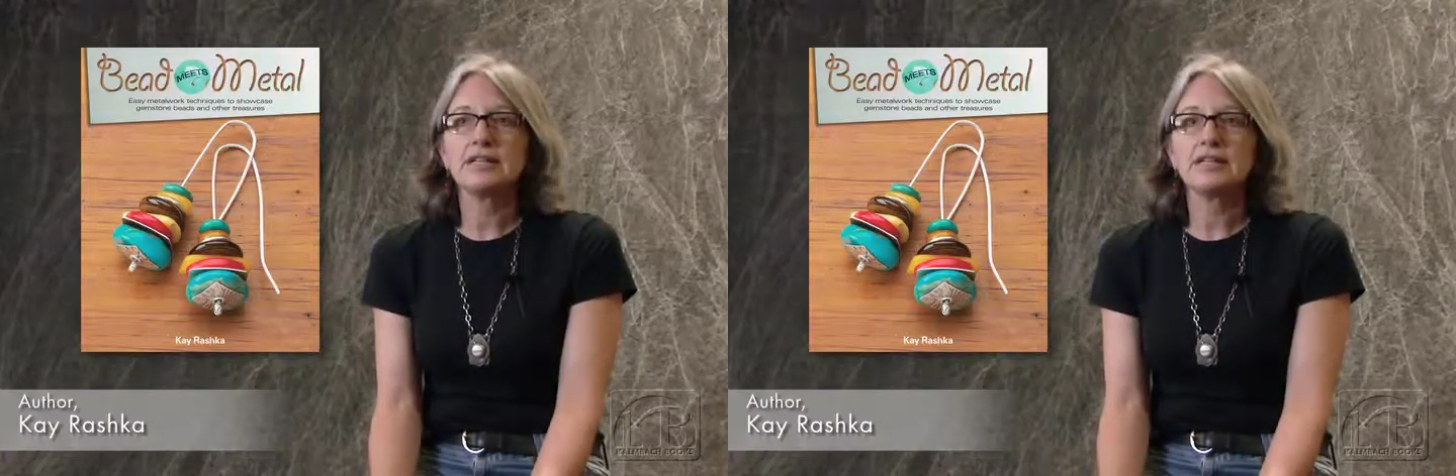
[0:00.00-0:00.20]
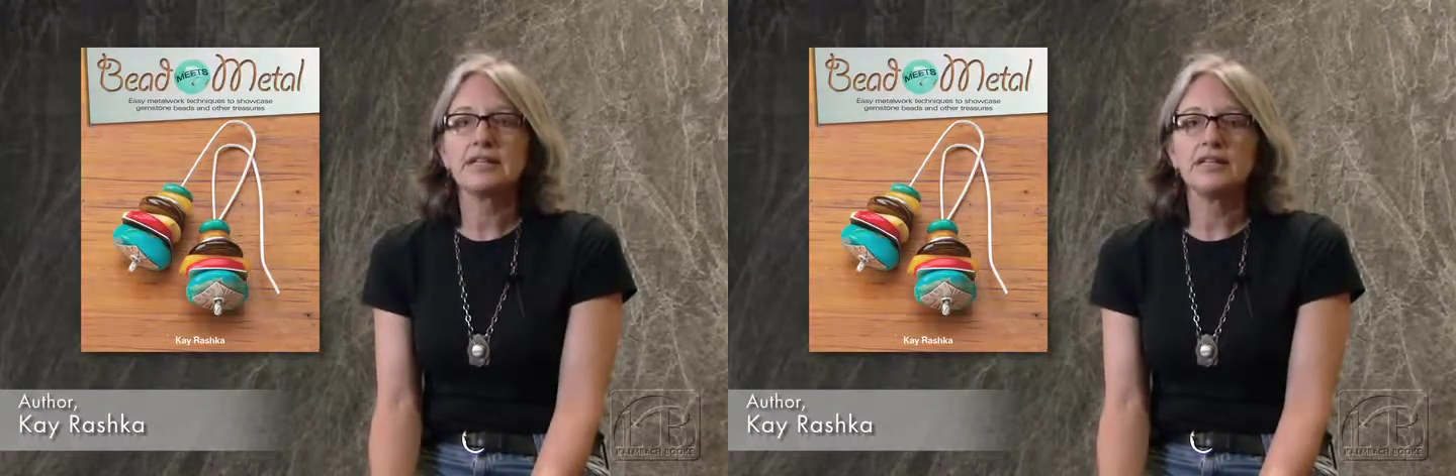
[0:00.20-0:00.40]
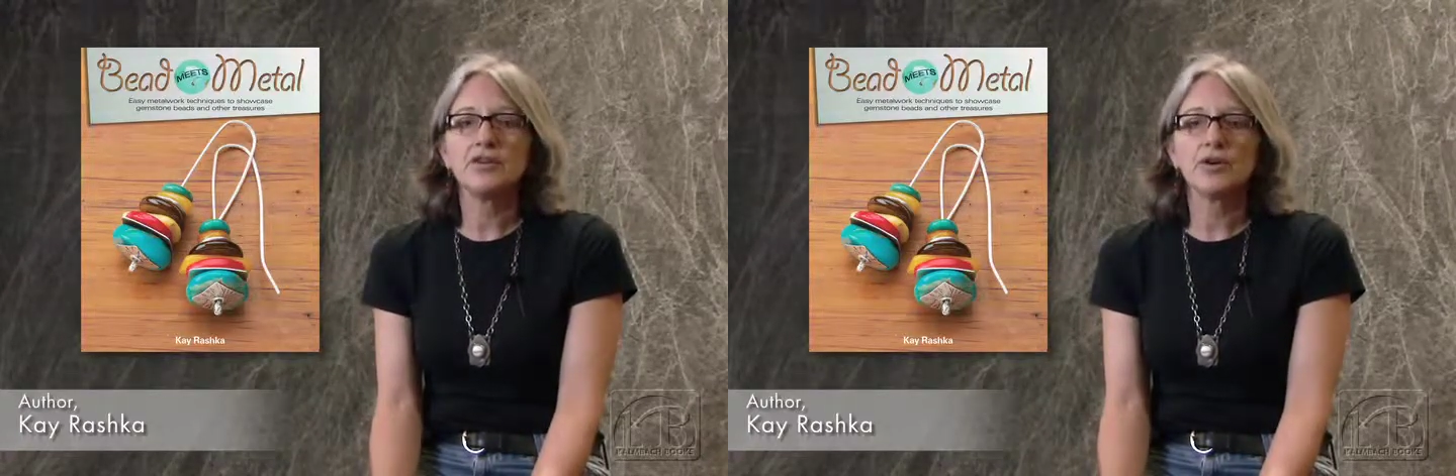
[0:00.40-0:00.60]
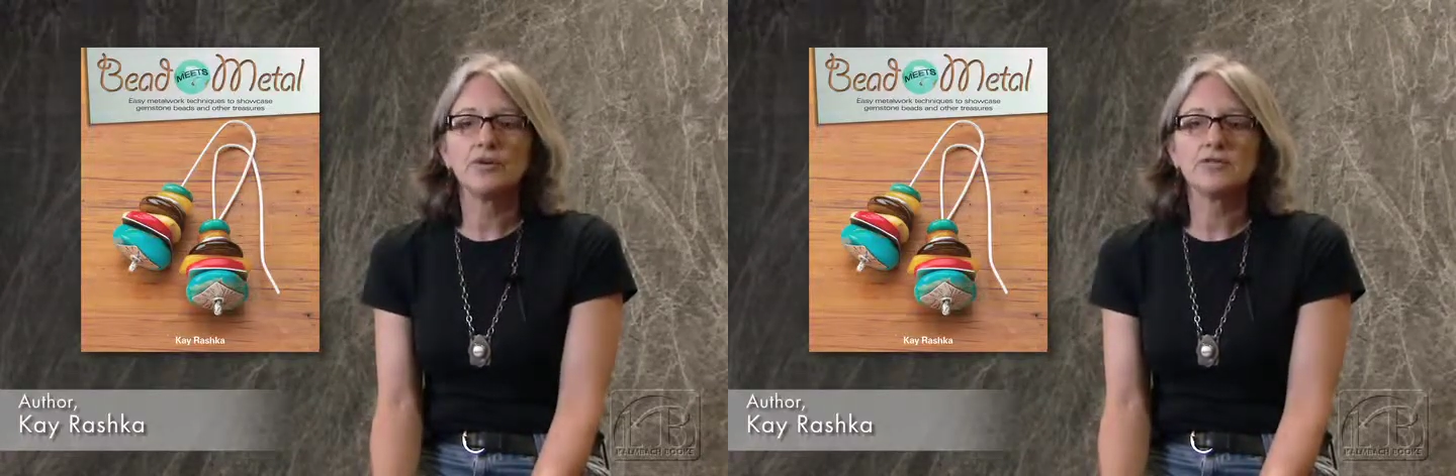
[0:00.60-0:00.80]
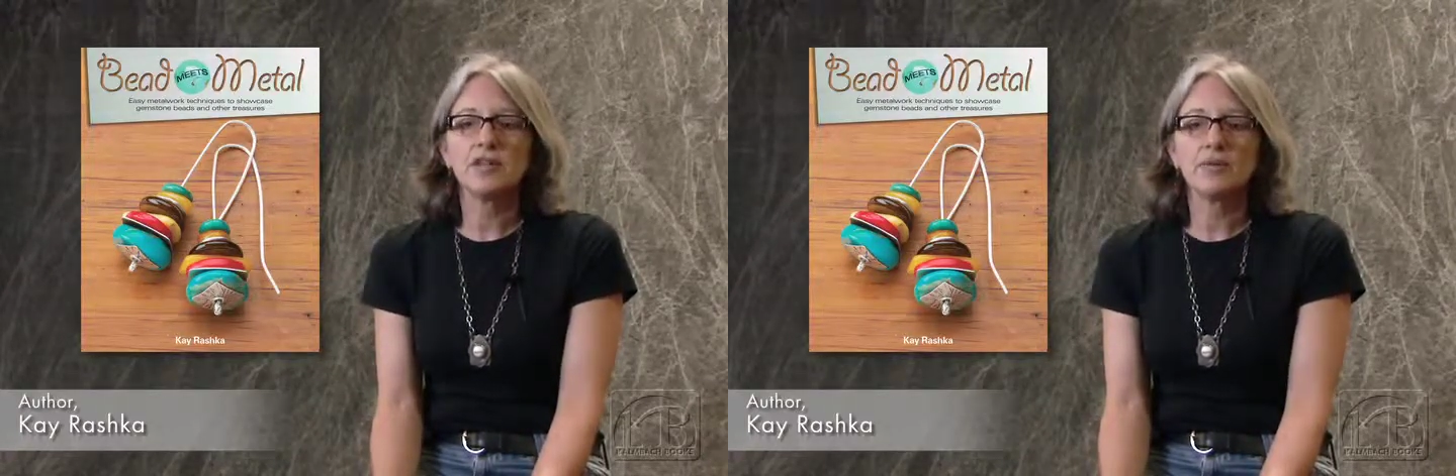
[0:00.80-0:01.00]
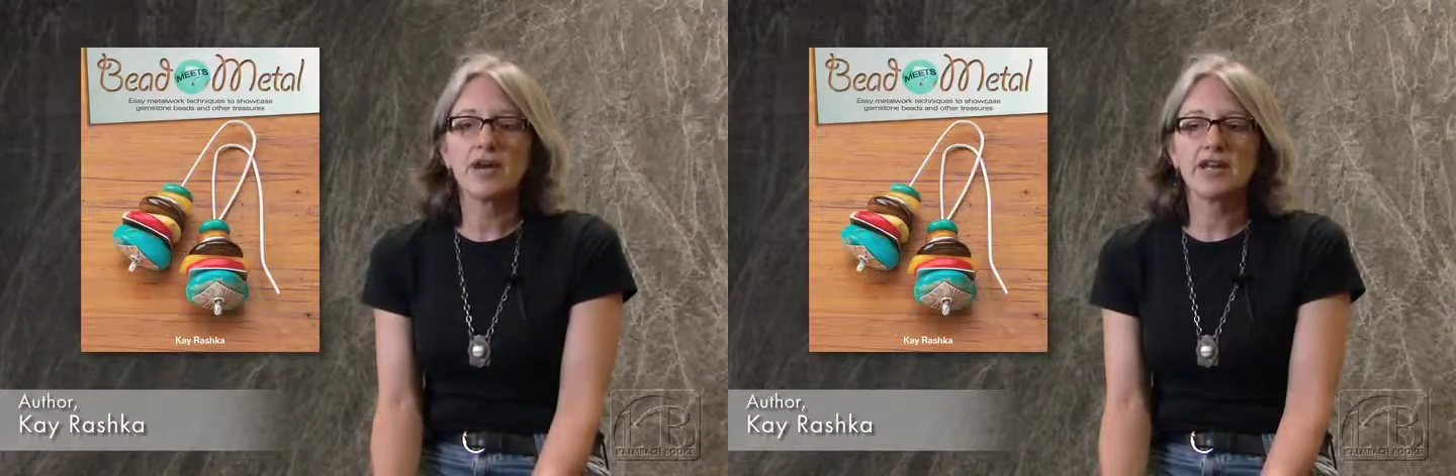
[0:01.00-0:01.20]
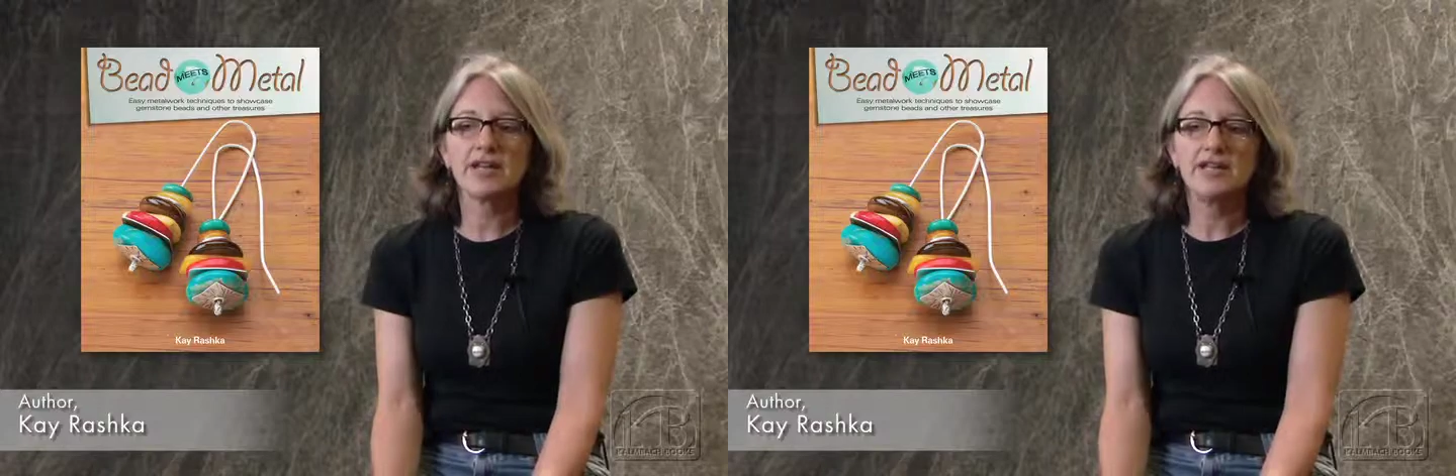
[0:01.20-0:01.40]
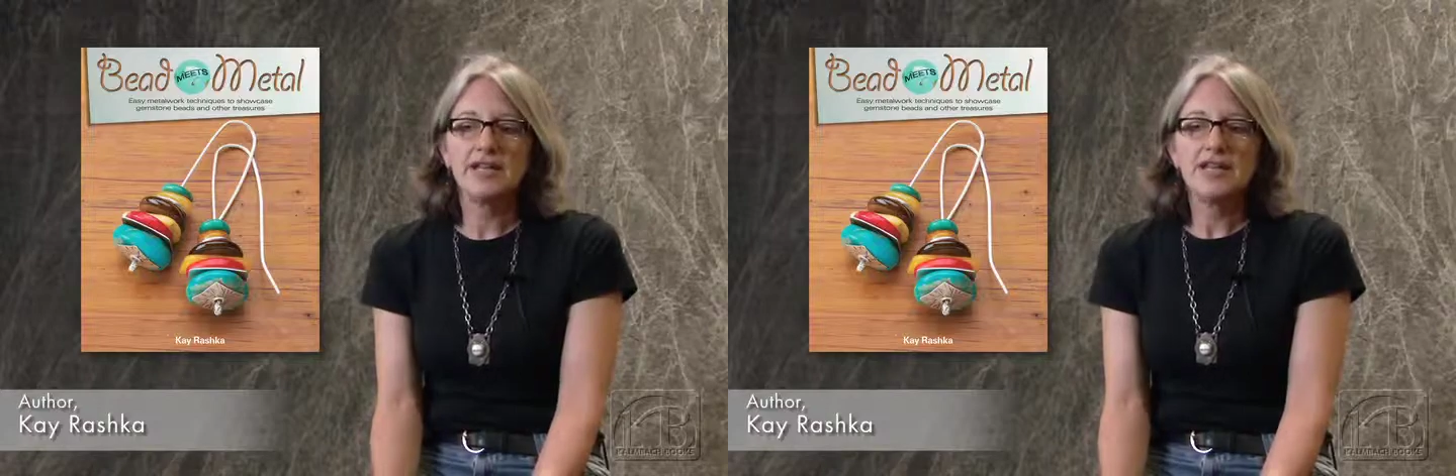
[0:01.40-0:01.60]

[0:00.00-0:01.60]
and then those that want to